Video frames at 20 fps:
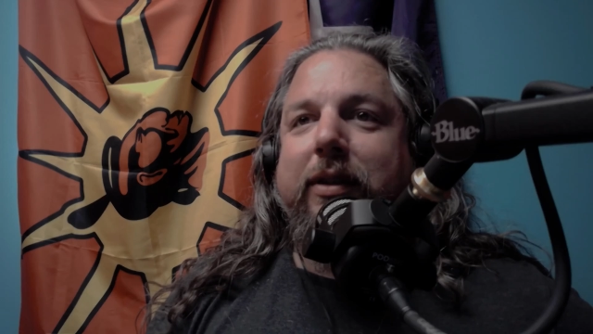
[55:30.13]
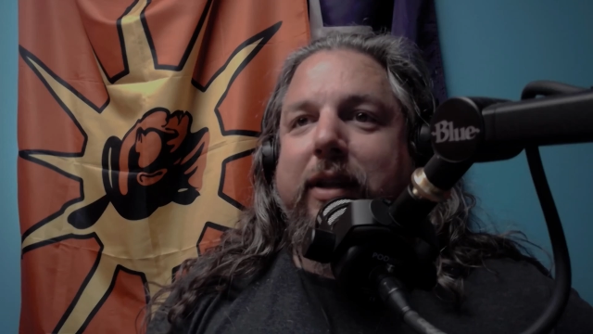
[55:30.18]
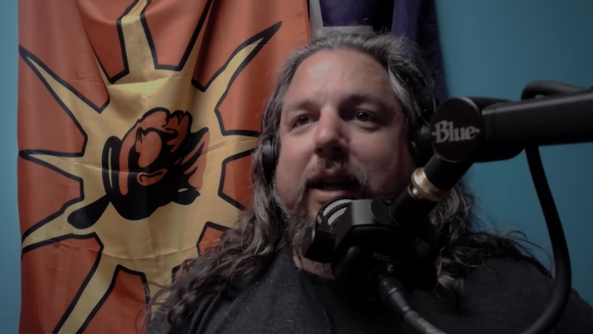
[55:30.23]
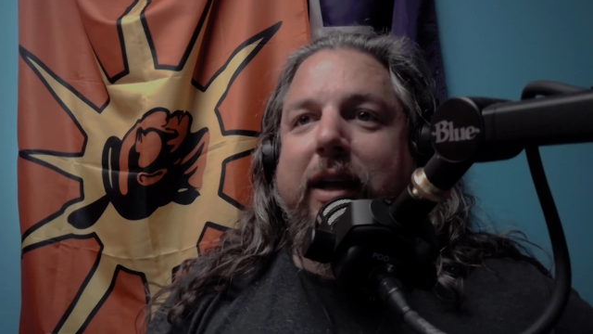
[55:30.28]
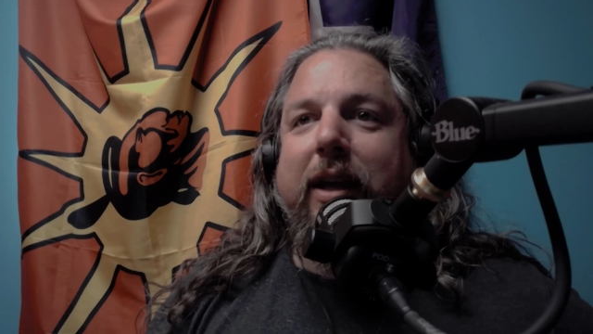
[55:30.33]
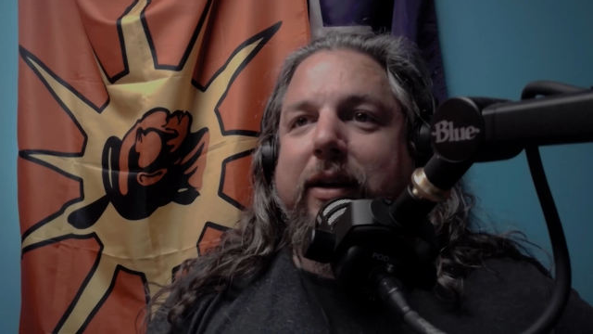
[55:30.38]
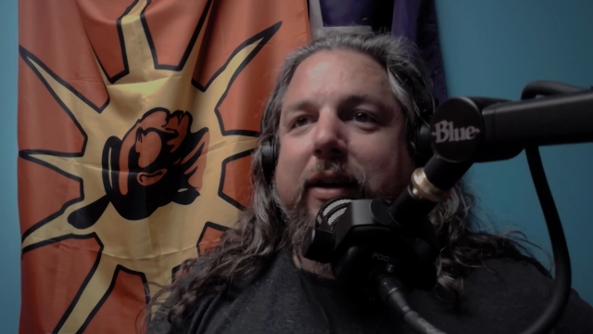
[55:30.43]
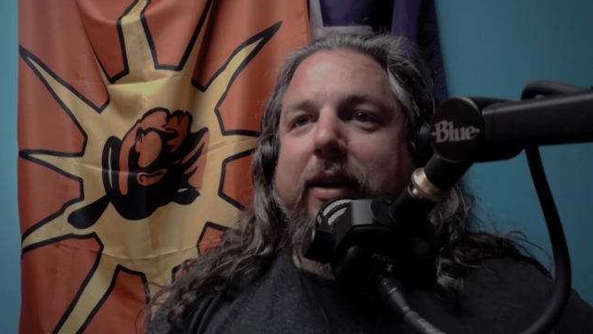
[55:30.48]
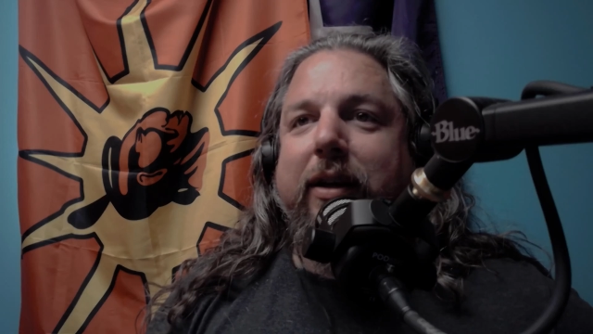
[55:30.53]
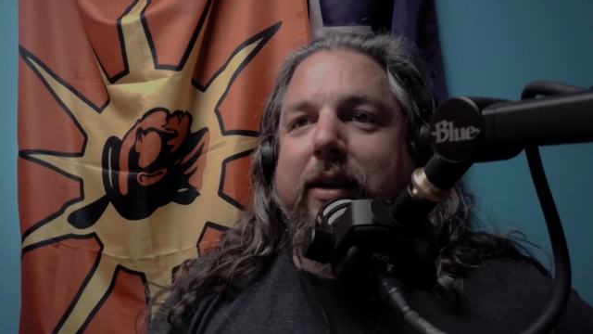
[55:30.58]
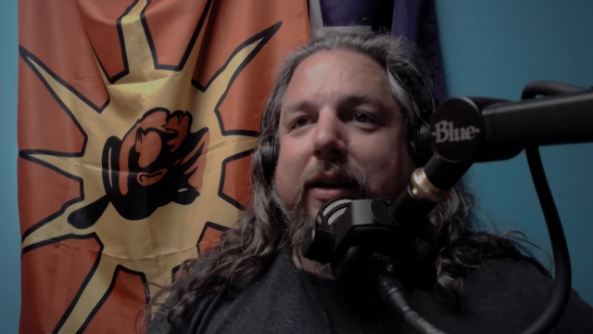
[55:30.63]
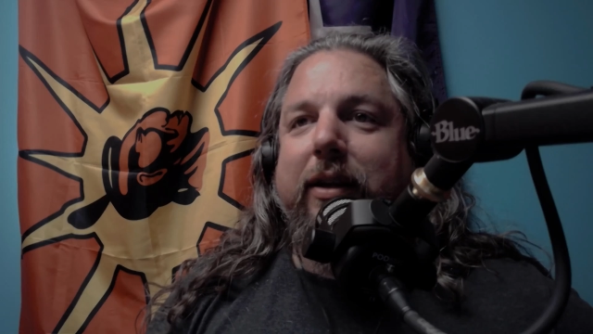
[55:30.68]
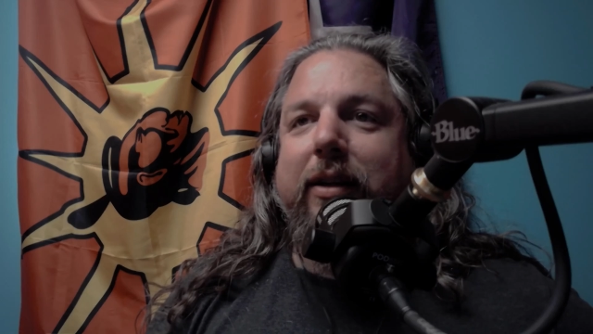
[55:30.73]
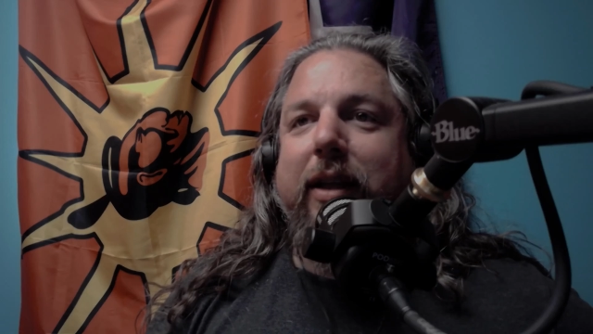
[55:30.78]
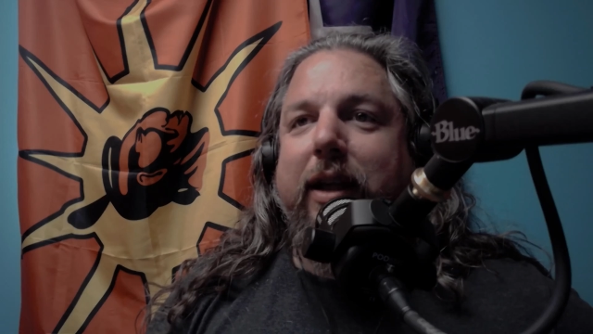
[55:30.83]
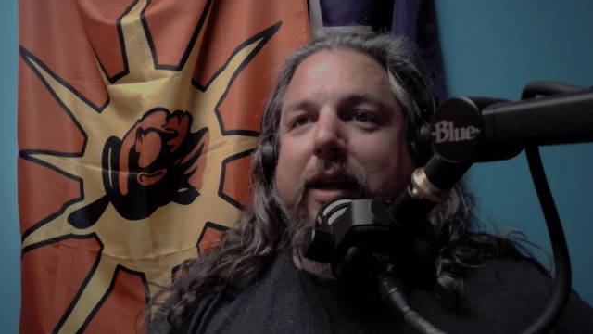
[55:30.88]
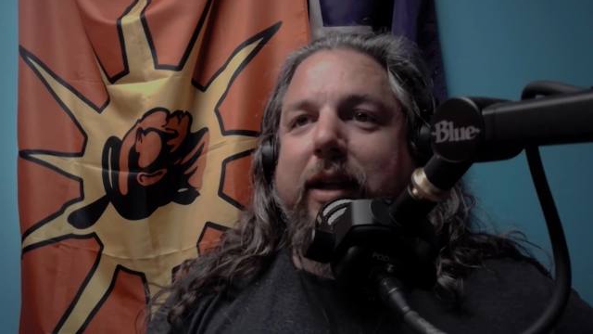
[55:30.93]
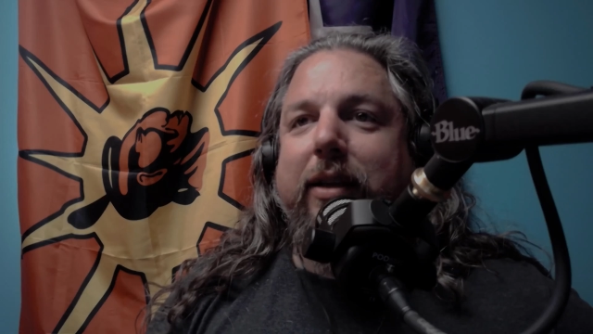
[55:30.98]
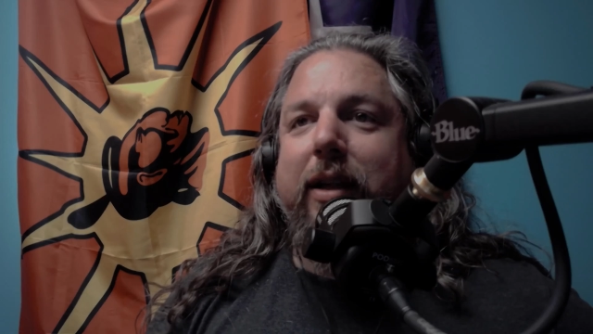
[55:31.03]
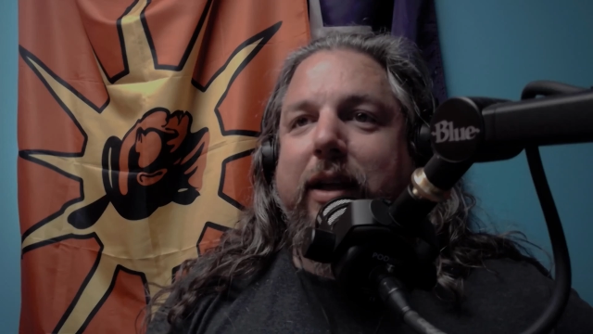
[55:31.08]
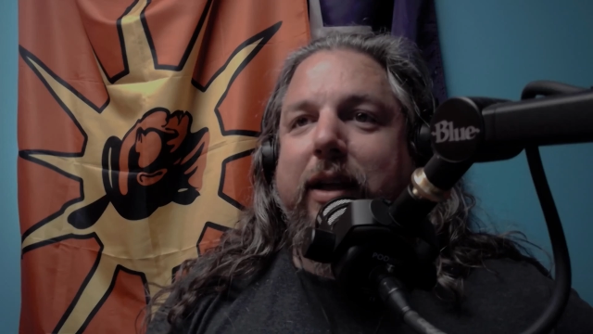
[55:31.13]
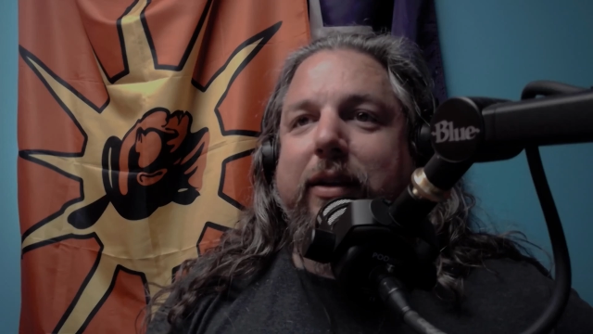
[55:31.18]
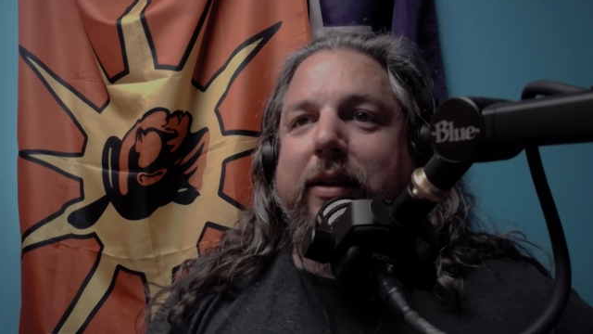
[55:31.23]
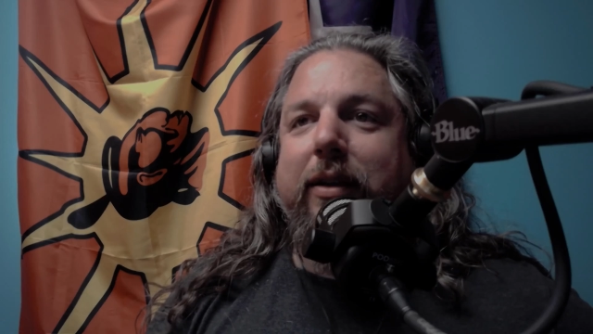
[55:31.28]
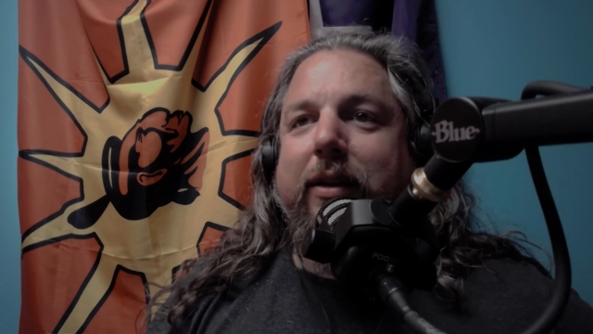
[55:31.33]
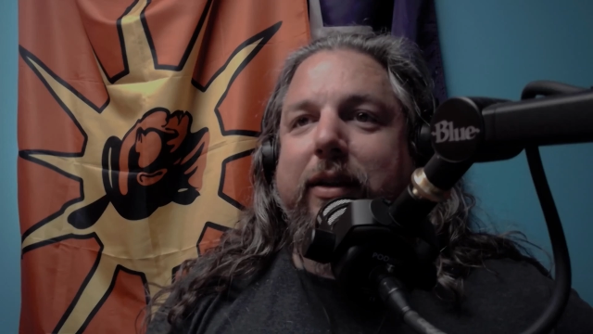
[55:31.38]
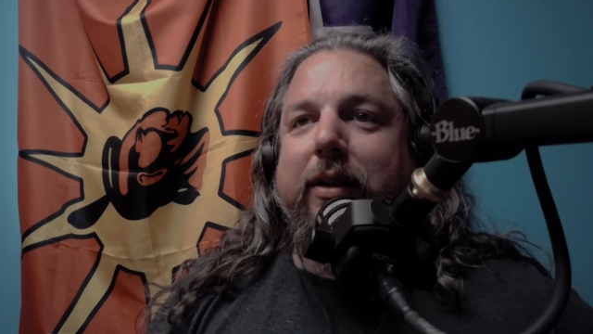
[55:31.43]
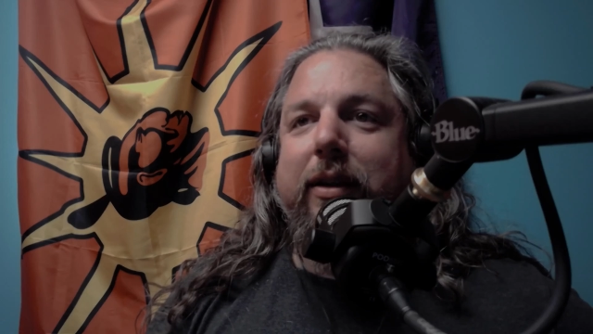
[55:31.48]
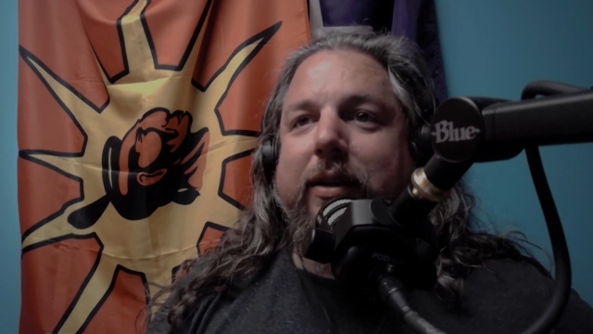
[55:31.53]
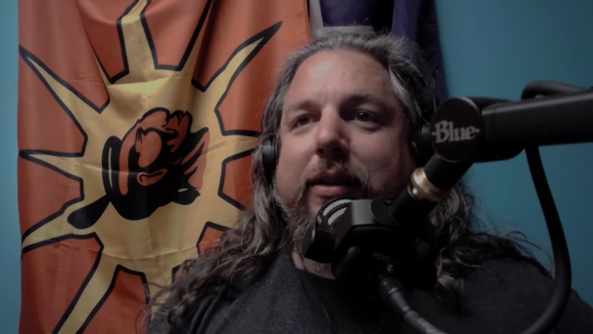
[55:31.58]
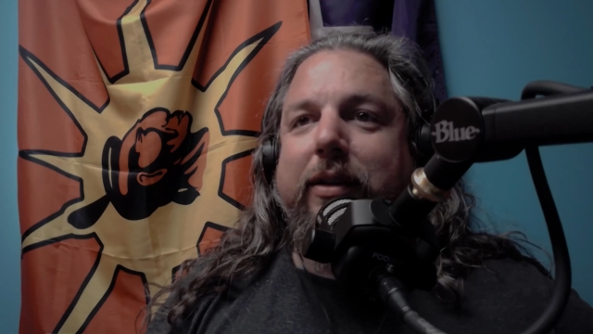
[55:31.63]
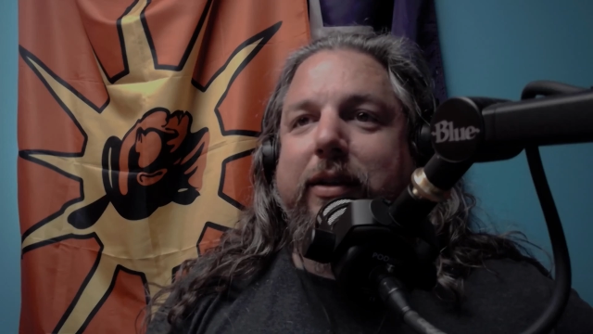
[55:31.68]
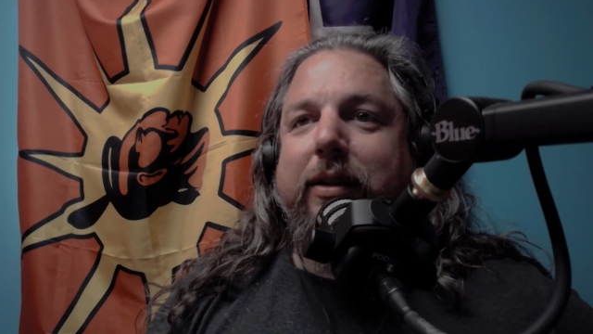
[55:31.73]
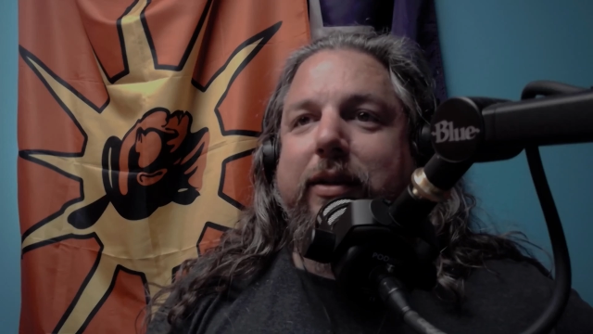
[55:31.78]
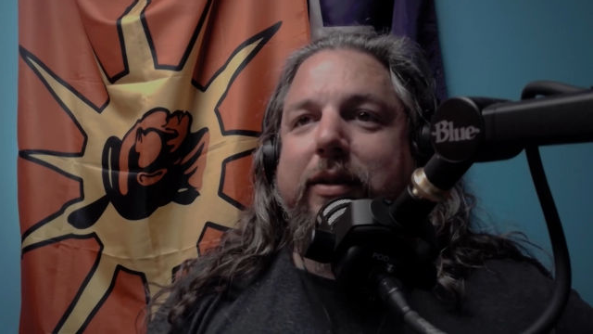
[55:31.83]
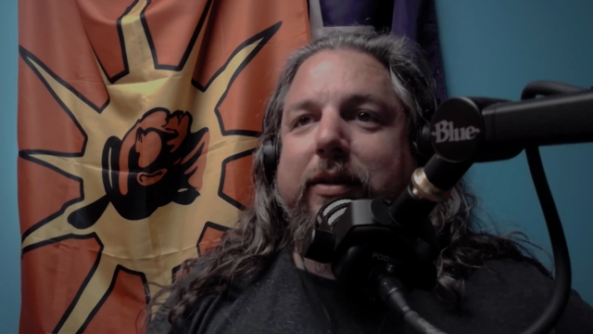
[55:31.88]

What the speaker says: that